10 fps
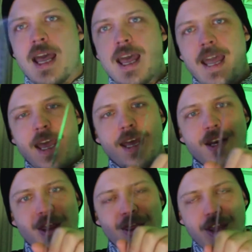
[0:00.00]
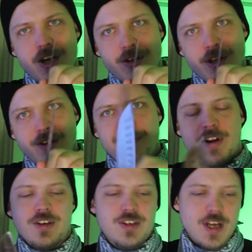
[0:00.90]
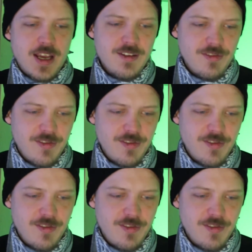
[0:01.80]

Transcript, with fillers: and thinner than a French knife.